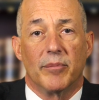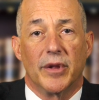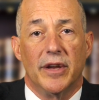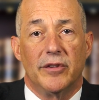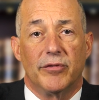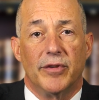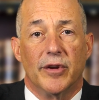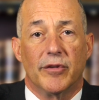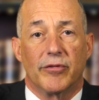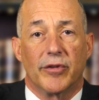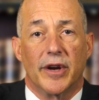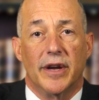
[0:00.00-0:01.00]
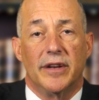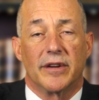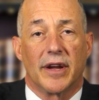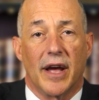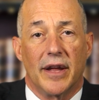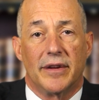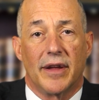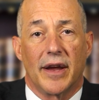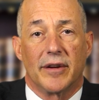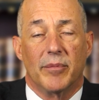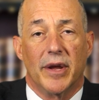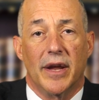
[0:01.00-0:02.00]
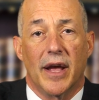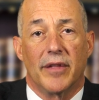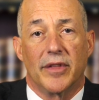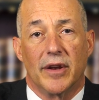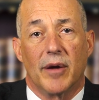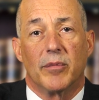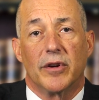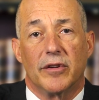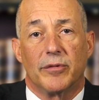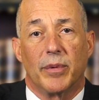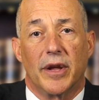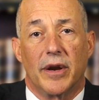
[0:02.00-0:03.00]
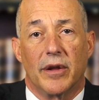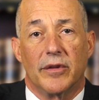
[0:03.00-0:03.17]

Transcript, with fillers: Please feel free to contact me at the number displayed